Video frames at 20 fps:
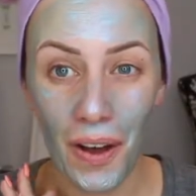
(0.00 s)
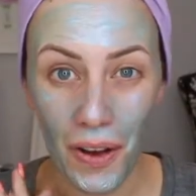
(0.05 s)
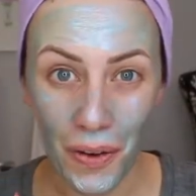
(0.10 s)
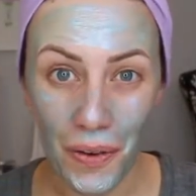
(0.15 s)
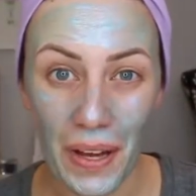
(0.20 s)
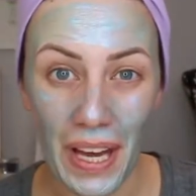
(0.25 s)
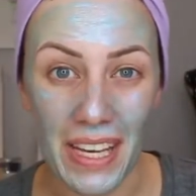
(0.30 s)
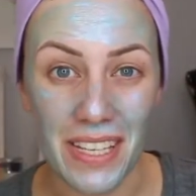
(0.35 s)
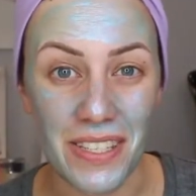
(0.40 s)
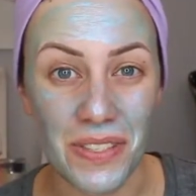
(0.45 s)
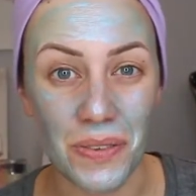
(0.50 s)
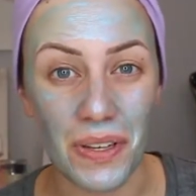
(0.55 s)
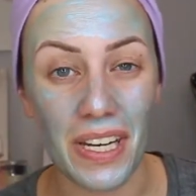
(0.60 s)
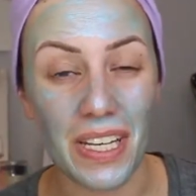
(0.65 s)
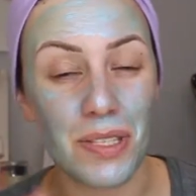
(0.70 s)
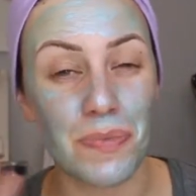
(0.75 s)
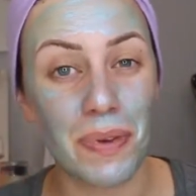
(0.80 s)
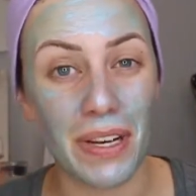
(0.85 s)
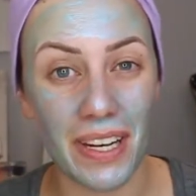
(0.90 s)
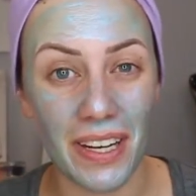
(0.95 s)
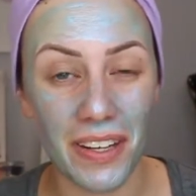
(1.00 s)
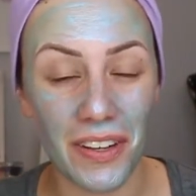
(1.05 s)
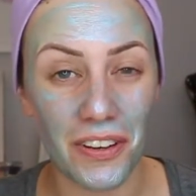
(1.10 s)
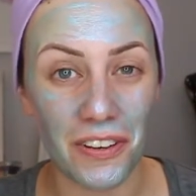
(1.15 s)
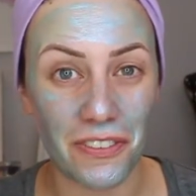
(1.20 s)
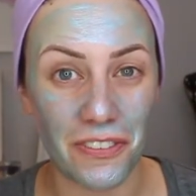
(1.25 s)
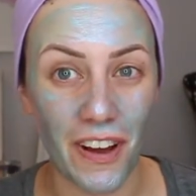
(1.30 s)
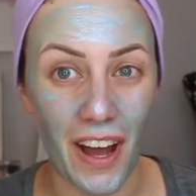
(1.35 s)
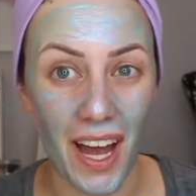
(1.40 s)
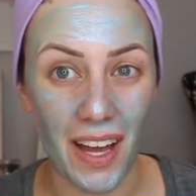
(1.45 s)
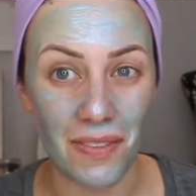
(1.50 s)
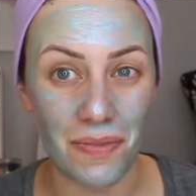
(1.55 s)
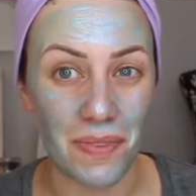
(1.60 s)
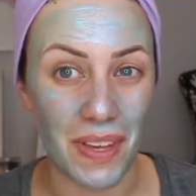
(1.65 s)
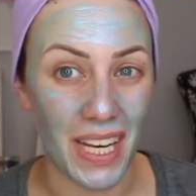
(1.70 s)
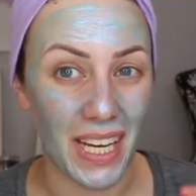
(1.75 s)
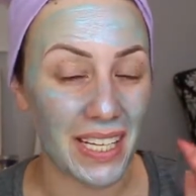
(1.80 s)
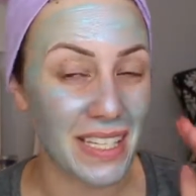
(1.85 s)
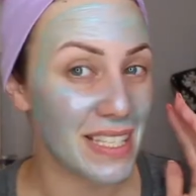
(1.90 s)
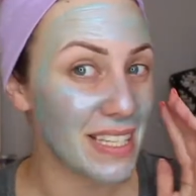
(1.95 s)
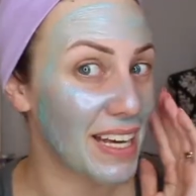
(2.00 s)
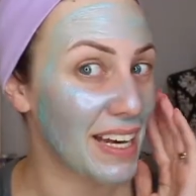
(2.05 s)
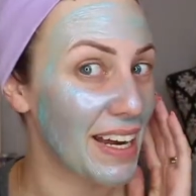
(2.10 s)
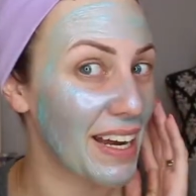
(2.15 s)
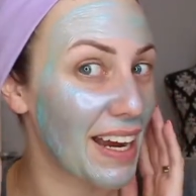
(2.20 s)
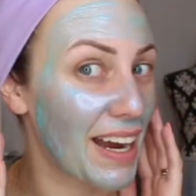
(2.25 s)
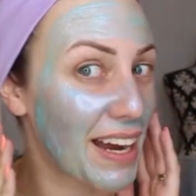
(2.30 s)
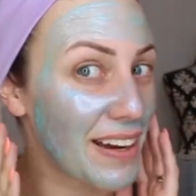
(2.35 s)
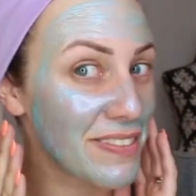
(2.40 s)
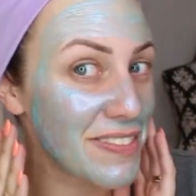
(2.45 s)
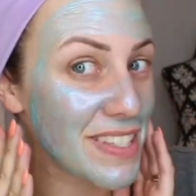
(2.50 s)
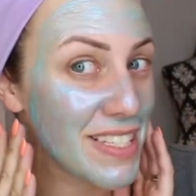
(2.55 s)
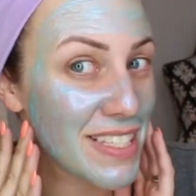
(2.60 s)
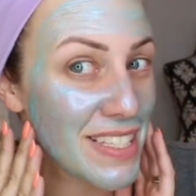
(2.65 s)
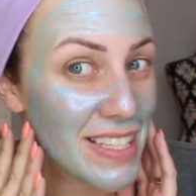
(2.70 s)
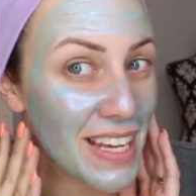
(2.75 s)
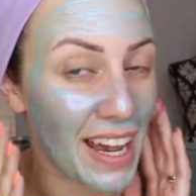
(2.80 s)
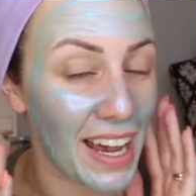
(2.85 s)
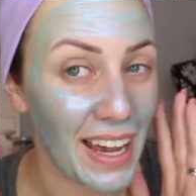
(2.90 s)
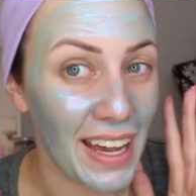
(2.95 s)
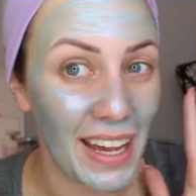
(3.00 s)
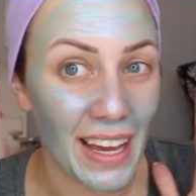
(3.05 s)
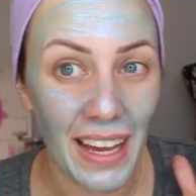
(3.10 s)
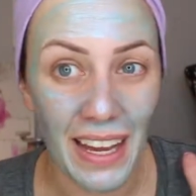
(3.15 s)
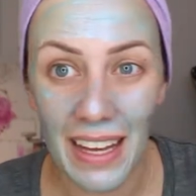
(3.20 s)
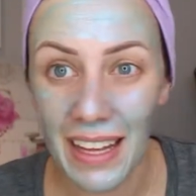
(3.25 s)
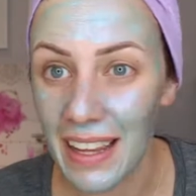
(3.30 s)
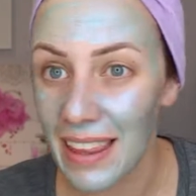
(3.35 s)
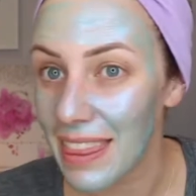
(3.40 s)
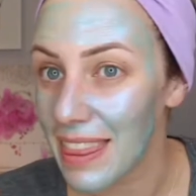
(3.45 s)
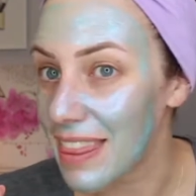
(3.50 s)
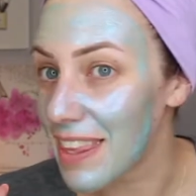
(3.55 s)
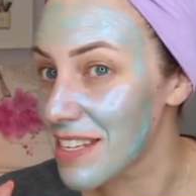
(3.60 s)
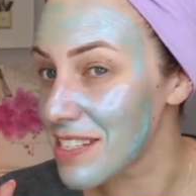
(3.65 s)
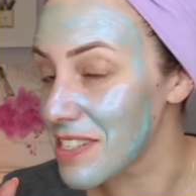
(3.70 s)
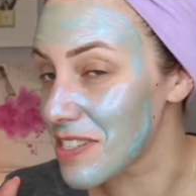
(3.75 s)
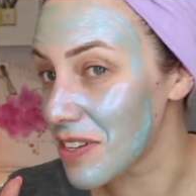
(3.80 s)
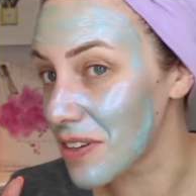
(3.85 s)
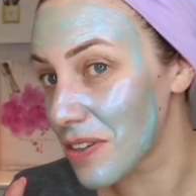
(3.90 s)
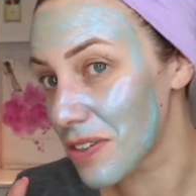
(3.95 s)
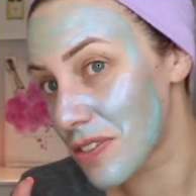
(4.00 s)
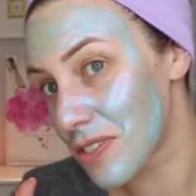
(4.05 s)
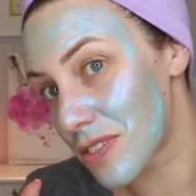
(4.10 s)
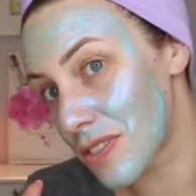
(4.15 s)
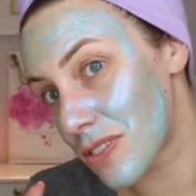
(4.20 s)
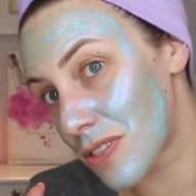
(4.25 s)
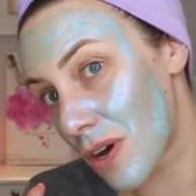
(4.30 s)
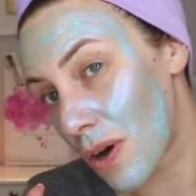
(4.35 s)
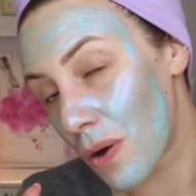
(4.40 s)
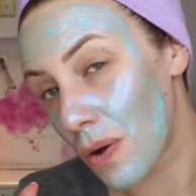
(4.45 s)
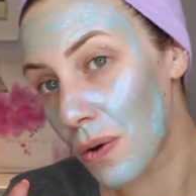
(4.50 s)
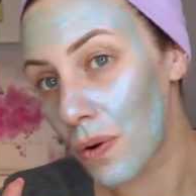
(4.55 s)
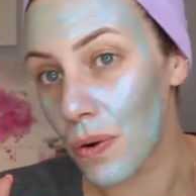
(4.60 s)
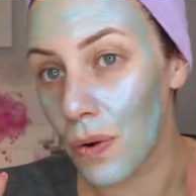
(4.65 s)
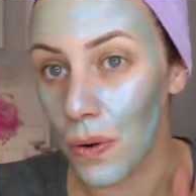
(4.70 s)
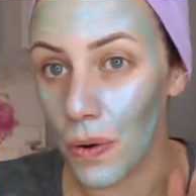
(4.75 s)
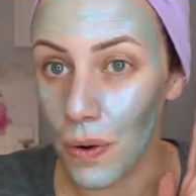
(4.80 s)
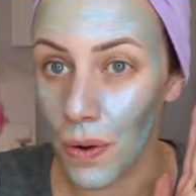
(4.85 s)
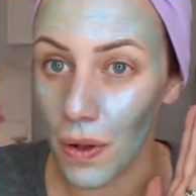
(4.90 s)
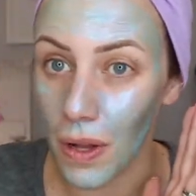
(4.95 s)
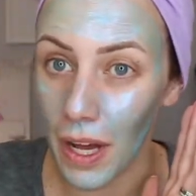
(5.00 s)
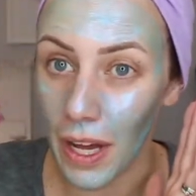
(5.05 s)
Okay, so it has been another 5 minutes and I have to say, this looks so cool.